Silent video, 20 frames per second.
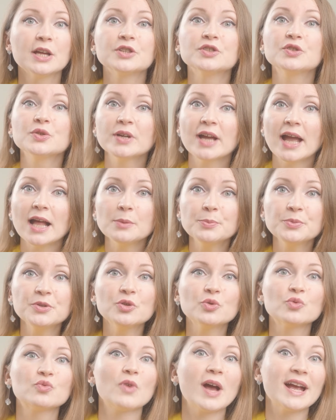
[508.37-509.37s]
to help
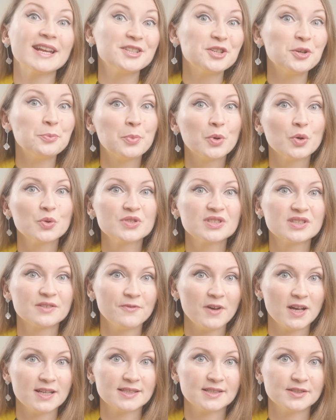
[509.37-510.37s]
you write your posts
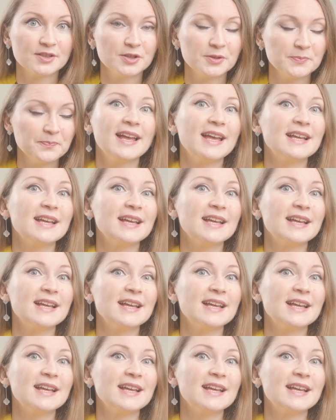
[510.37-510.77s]
faster.